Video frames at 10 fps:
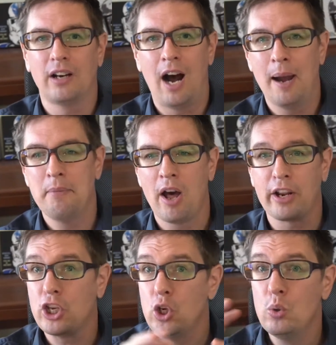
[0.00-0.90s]
a
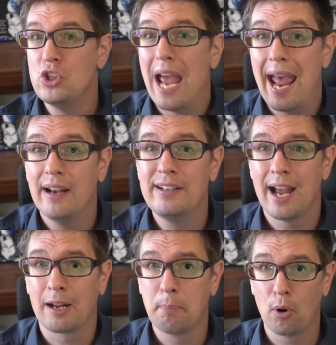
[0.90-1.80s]
huge
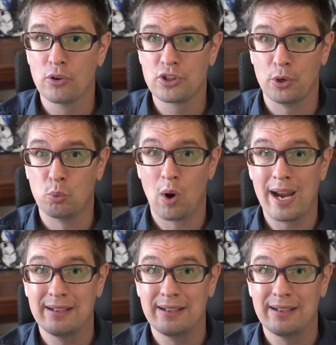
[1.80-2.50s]
EdTech person right